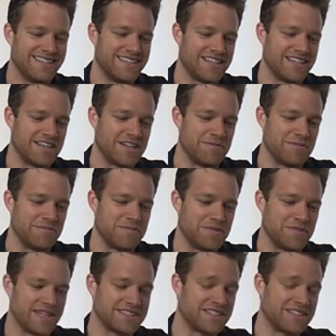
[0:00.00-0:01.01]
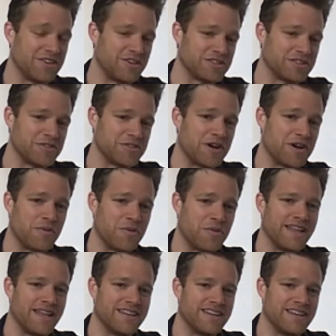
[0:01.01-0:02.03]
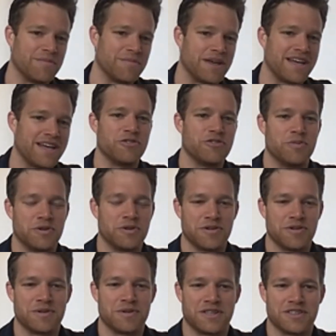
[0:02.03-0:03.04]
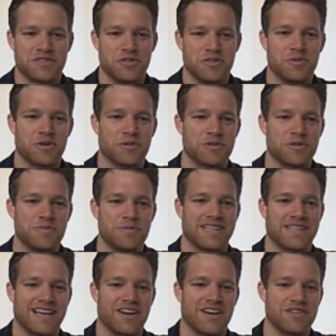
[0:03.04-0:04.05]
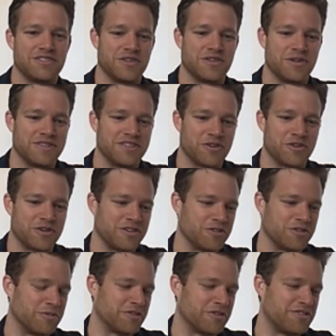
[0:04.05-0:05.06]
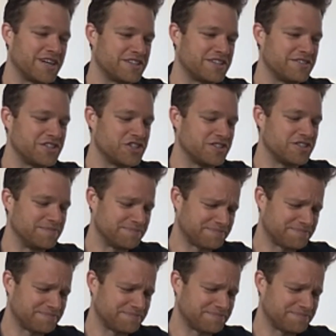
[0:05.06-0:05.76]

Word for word: Um, that's then also how we ended up at Uber, because Uber was building out its own internal Uber Freight division.